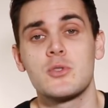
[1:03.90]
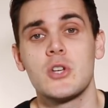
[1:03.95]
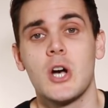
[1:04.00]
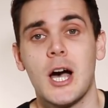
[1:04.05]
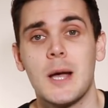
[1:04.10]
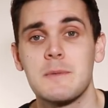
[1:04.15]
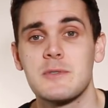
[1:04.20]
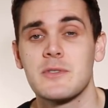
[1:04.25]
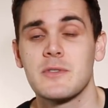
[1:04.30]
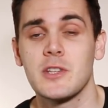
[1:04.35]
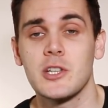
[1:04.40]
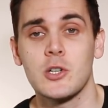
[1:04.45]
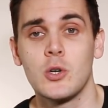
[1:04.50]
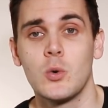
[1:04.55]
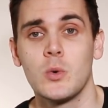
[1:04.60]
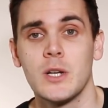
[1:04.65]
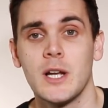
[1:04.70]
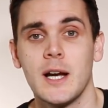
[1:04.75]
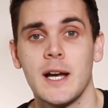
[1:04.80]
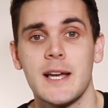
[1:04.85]
times for the
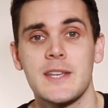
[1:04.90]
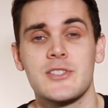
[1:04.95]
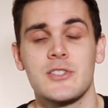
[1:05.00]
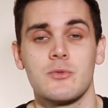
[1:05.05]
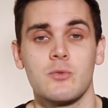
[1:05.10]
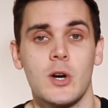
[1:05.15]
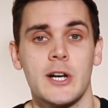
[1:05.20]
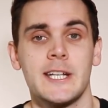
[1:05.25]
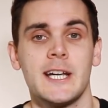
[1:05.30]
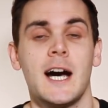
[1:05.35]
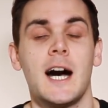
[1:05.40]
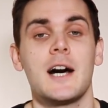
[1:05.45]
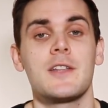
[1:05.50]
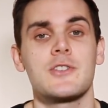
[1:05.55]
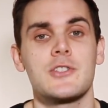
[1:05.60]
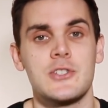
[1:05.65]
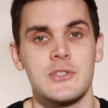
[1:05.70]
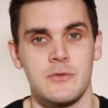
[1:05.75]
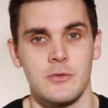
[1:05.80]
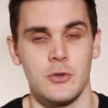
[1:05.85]
corner as the rider
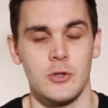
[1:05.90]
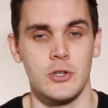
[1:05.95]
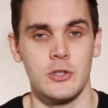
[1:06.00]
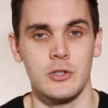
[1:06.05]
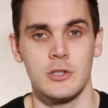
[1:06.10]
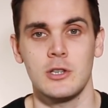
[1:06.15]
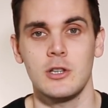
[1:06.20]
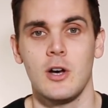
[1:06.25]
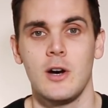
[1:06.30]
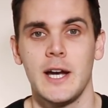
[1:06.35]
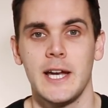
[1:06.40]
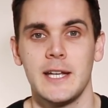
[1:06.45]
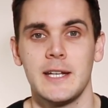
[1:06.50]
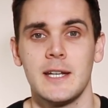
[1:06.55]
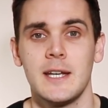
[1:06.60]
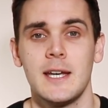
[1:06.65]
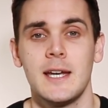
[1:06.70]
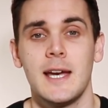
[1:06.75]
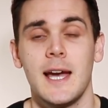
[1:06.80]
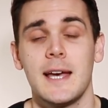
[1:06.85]
hunts for a good line,
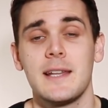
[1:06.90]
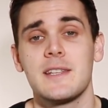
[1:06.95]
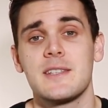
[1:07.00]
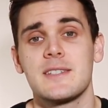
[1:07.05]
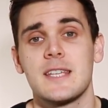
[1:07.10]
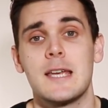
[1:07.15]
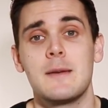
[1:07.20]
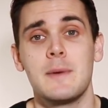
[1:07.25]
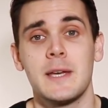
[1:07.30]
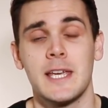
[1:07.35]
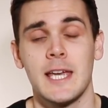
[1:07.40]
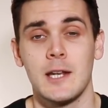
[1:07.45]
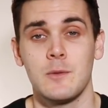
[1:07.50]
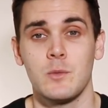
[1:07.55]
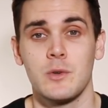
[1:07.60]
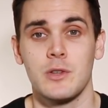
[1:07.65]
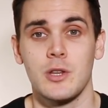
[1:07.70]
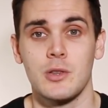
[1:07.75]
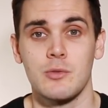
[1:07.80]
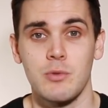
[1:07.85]
and the same again
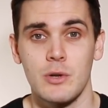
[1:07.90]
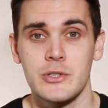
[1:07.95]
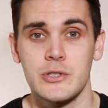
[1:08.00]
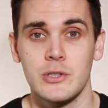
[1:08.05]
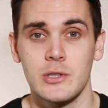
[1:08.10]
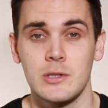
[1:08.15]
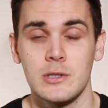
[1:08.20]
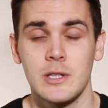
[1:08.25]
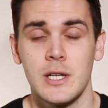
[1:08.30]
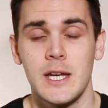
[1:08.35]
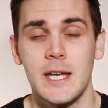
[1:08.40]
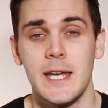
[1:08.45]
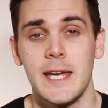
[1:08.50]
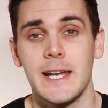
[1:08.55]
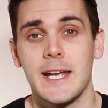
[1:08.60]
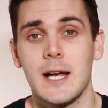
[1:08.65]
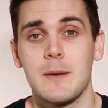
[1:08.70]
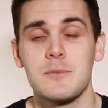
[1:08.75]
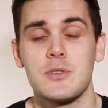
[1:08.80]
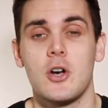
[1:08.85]
with the throttle. It
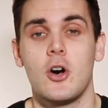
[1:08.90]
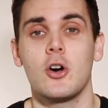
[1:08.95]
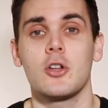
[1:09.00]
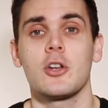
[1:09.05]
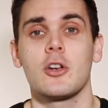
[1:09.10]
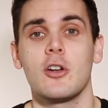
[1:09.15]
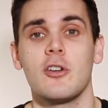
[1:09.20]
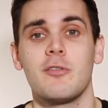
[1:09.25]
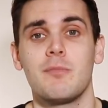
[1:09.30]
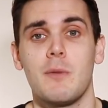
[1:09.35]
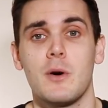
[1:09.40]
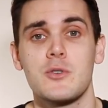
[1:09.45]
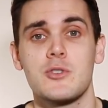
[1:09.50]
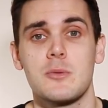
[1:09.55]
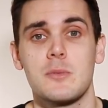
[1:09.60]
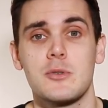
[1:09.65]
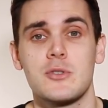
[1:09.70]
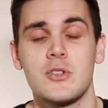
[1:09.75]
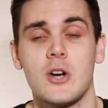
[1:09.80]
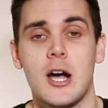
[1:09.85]
comes on and off
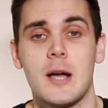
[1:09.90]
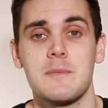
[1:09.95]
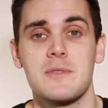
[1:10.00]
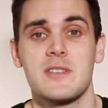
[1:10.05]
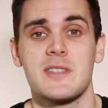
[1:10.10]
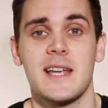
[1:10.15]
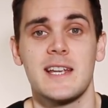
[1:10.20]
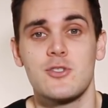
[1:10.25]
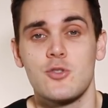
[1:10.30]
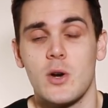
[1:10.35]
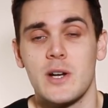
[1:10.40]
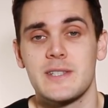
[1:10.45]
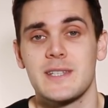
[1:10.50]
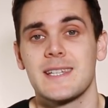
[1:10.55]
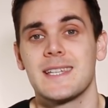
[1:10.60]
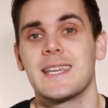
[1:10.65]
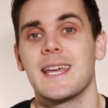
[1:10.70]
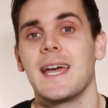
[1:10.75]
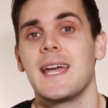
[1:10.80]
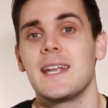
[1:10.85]
multiple times as they try to
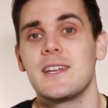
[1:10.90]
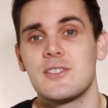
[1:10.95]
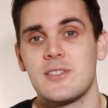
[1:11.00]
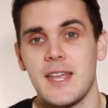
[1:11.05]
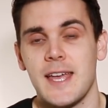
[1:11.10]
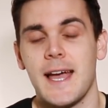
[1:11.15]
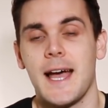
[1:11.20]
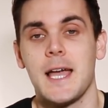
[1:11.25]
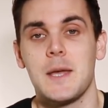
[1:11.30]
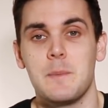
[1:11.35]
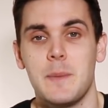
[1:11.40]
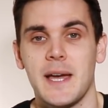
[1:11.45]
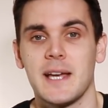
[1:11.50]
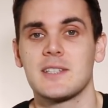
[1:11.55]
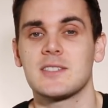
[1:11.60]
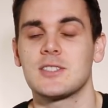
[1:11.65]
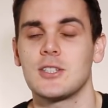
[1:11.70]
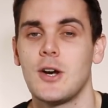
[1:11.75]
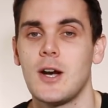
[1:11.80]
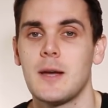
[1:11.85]
gauge their
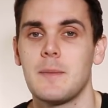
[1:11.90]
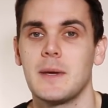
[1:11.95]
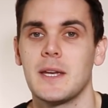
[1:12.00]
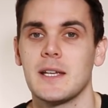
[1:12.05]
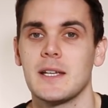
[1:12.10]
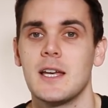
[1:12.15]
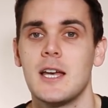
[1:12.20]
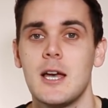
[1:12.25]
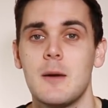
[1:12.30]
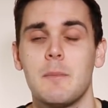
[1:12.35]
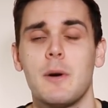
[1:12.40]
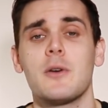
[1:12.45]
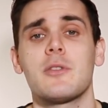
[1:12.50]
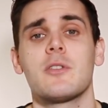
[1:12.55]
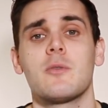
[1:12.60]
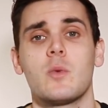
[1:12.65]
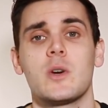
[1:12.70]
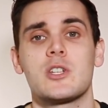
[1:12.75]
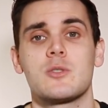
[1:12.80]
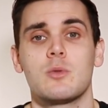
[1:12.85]
apex timing, both
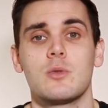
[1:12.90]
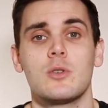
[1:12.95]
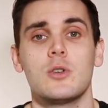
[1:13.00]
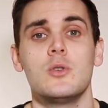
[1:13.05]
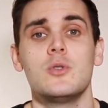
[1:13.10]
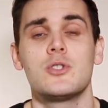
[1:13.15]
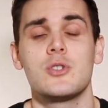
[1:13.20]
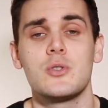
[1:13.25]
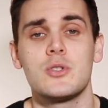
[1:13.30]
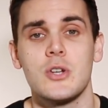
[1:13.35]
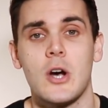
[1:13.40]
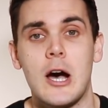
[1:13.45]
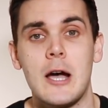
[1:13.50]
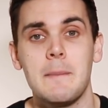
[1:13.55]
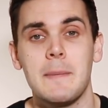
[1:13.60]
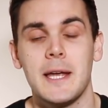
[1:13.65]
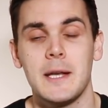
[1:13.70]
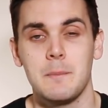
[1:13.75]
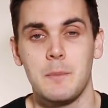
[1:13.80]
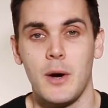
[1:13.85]
of which will lose you
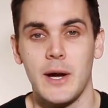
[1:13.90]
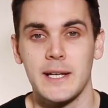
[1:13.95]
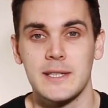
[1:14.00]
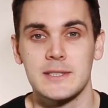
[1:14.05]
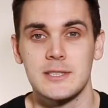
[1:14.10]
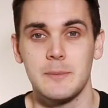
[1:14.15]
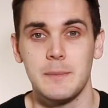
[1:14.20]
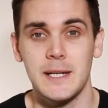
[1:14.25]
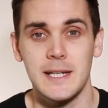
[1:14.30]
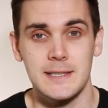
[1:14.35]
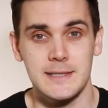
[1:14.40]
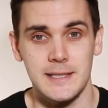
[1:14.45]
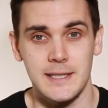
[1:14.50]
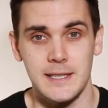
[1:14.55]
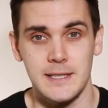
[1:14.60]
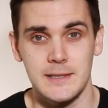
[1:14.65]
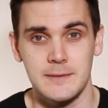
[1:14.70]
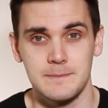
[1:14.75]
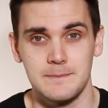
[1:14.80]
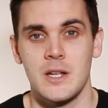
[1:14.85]
time and bike
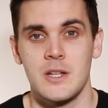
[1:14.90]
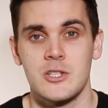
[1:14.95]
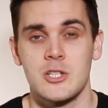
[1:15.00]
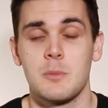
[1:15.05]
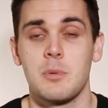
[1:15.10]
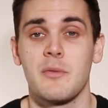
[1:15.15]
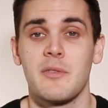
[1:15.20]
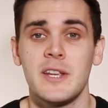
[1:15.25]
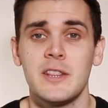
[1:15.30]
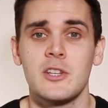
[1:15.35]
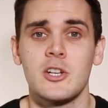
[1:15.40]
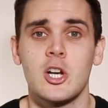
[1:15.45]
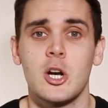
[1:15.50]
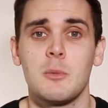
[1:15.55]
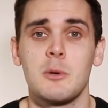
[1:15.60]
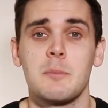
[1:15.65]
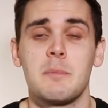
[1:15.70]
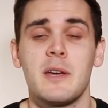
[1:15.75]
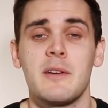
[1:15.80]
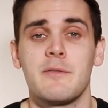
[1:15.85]
stability. To prevent the
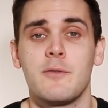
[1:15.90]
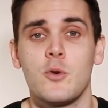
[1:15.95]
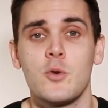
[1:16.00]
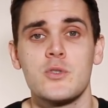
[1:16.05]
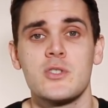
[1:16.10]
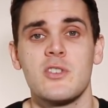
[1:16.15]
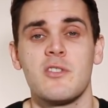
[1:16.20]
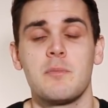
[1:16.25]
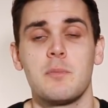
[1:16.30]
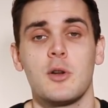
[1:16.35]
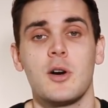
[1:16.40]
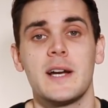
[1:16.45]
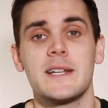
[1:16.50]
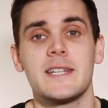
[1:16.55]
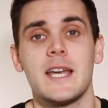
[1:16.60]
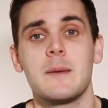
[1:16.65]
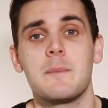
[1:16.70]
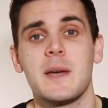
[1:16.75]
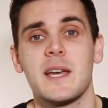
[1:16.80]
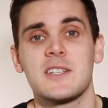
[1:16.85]
common pitfalls of blind
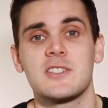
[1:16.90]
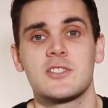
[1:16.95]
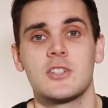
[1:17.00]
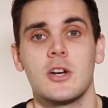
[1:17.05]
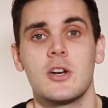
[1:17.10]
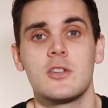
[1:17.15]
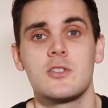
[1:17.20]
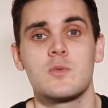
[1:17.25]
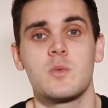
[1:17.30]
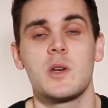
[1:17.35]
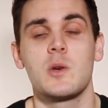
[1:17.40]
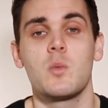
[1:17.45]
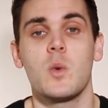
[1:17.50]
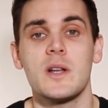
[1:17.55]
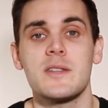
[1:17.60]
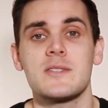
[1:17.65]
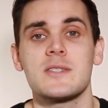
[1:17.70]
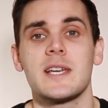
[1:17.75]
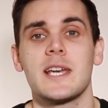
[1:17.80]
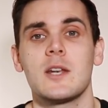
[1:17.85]
apex turns, we
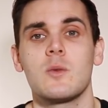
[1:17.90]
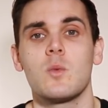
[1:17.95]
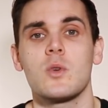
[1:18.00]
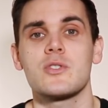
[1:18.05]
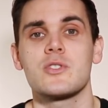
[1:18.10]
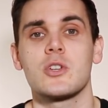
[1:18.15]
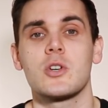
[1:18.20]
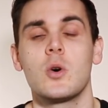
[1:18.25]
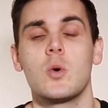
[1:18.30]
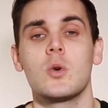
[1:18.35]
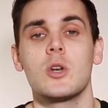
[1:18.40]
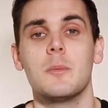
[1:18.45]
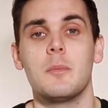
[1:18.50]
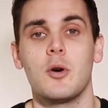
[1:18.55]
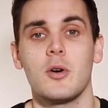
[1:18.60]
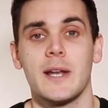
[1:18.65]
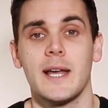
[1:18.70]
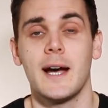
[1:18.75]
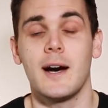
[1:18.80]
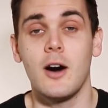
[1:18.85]
once again want to call
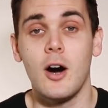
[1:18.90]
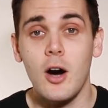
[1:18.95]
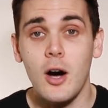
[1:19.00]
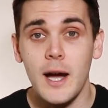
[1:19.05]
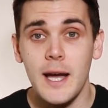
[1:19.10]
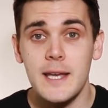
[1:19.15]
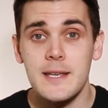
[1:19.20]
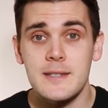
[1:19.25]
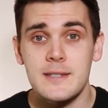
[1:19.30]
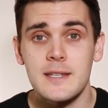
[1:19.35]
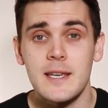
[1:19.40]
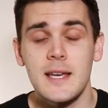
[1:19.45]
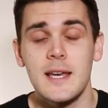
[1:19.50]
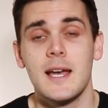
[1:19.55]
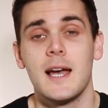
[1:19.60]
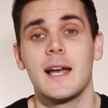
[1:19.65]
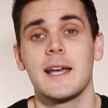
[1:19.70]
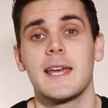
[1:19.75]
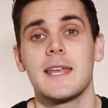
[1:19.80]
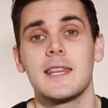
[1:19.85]
upon our eyes
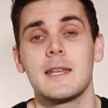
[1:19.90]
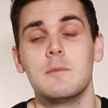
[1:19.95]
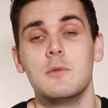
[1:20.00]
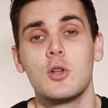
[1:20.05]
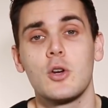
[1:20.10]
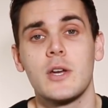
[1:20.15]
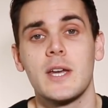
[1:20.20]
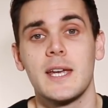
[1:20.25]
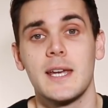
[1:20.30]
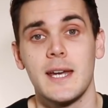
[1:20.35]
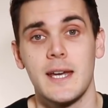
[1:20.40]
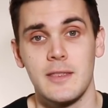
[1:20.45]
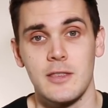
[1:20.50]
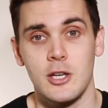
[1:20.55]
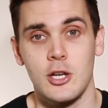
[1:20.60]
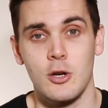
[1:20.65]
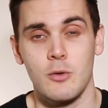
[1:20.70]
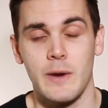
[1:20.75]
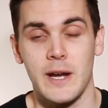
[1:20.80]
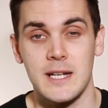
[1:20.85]
and get them looking in the
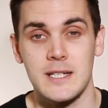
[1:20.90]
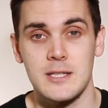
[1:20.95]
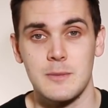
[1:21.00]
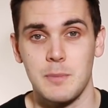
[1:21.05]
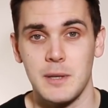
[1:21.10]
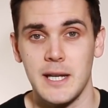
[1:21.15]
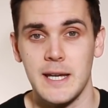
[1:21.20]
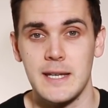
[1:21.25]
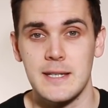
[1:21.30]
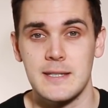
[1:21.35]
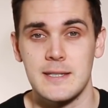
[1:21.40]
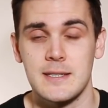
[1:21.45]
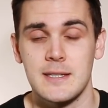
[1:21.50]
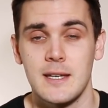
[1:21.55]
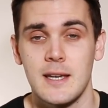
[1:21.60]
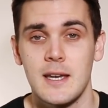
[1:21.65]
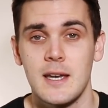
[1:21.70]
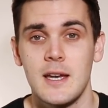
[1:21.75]
correct place.